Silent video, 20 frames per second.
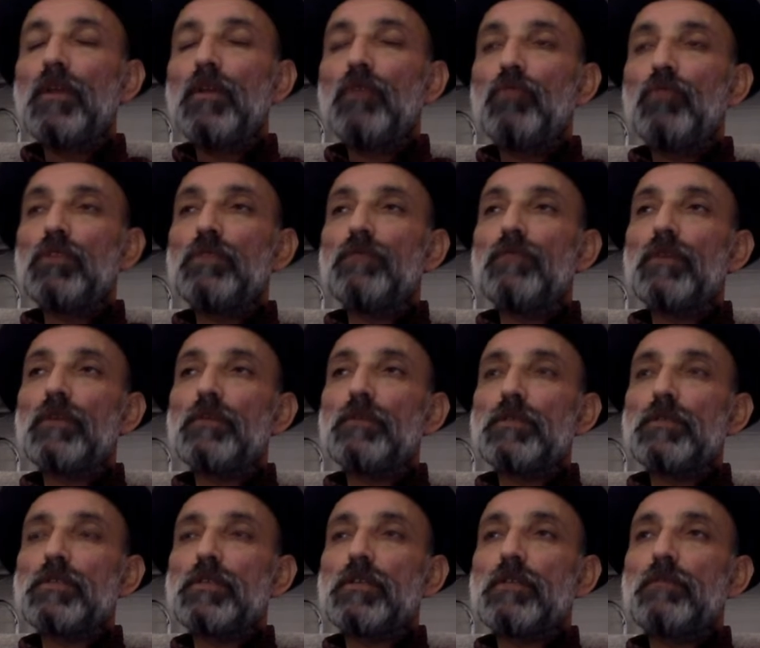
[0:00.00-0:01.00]
what the fuck am I
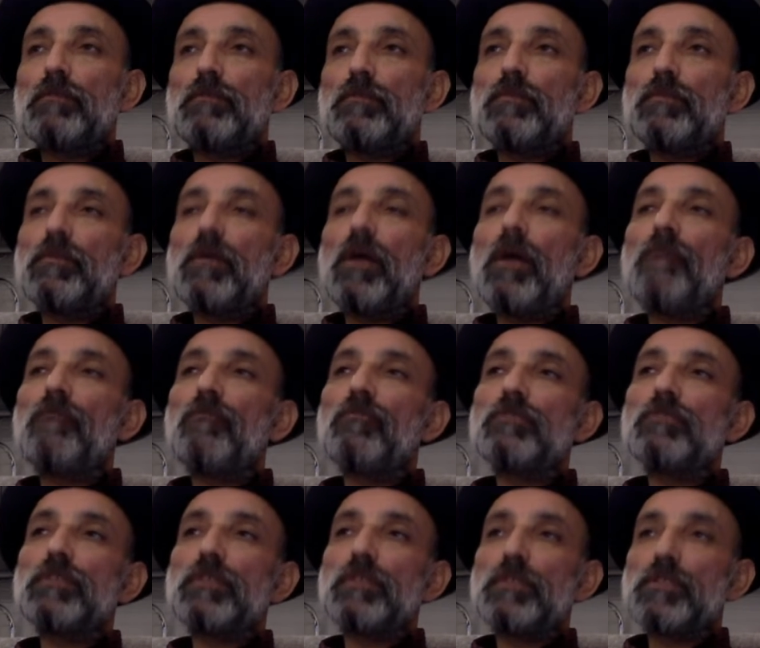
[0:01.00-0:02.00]
saying? Of
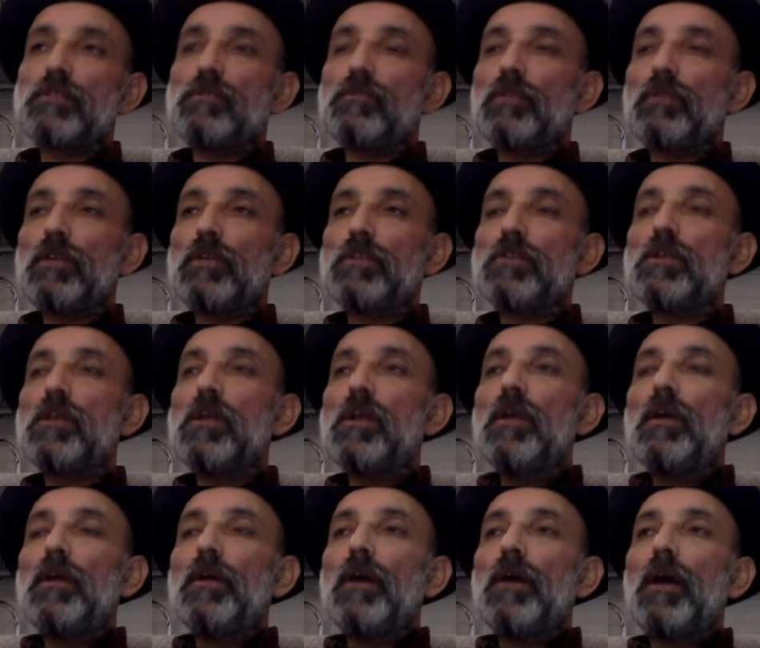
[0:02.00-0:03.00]
course they're civilized.
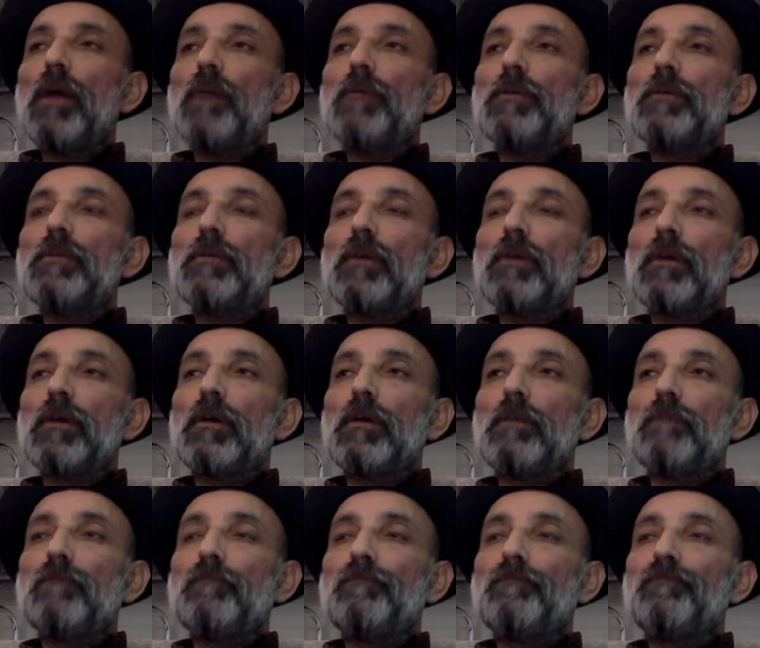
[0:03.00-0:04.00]
I mean,
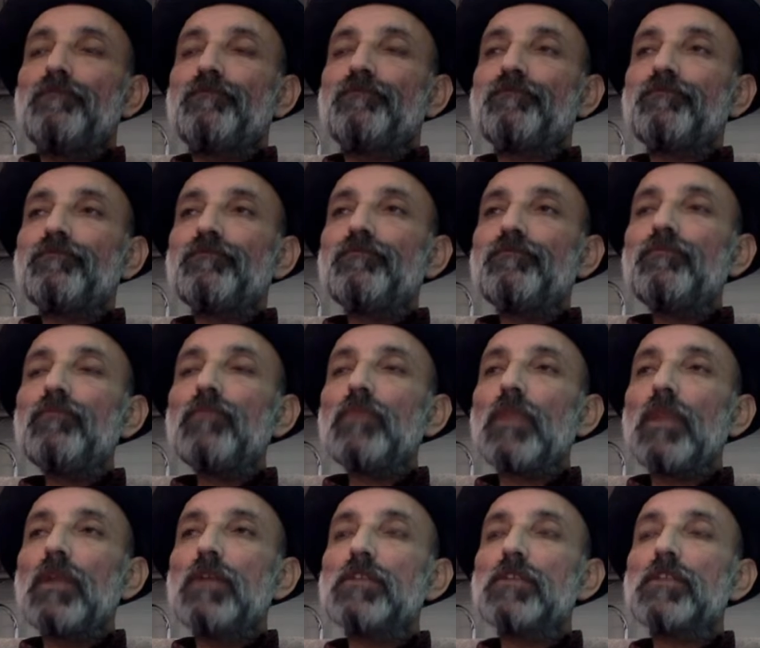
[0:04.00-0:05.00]

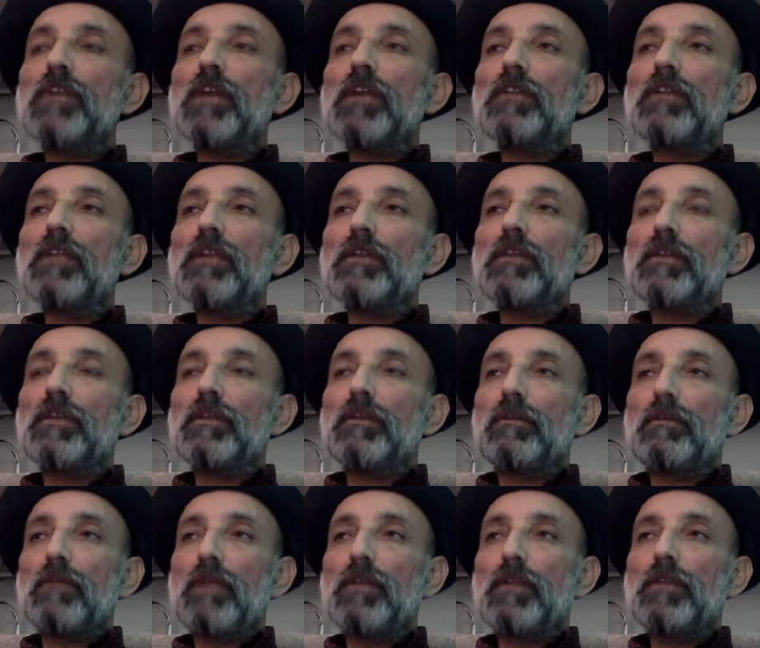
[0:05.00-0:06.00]
it's not like a
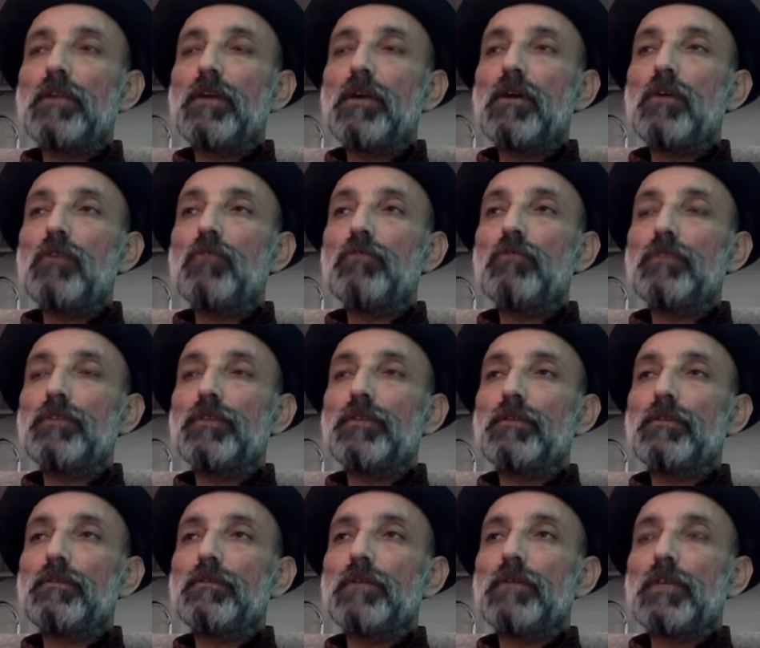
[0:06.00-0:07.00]
rundown,
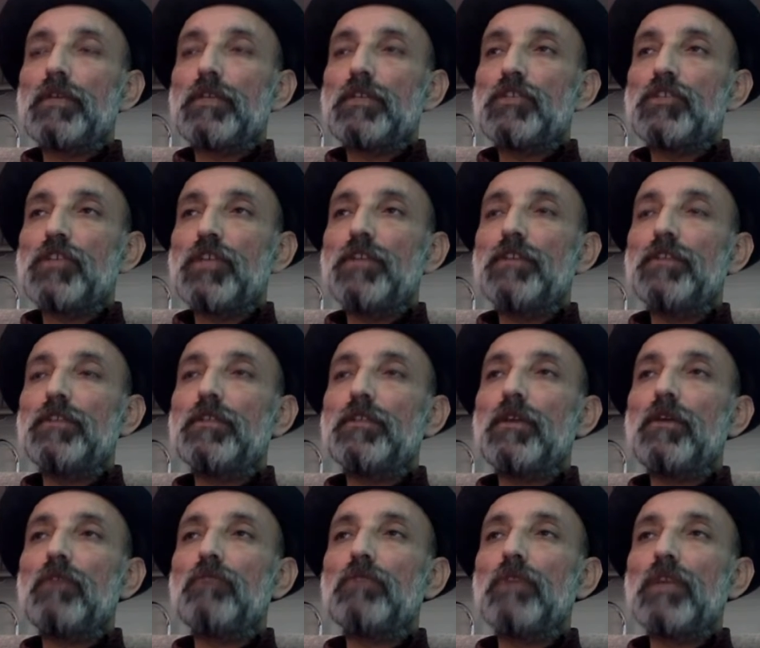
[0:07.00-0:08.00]
like a shanty
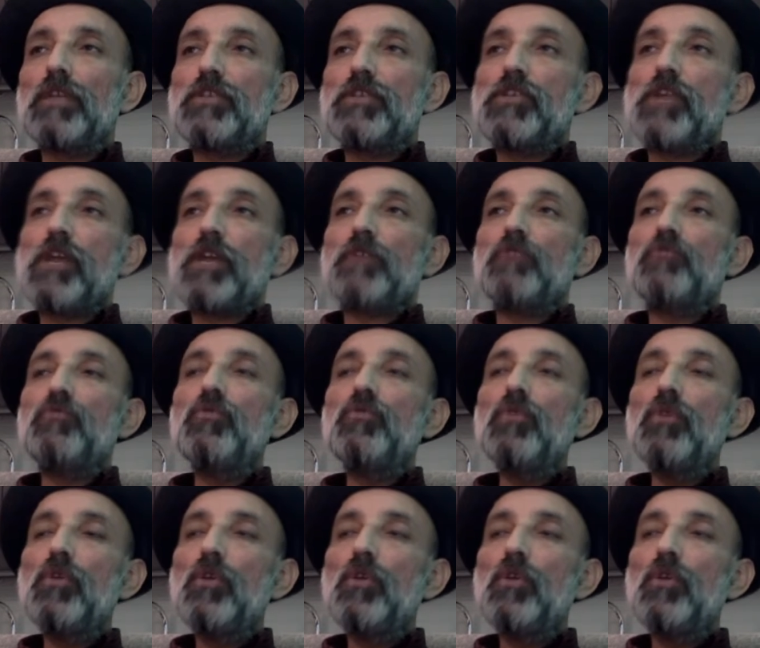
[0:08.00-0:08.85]
town like Jakku.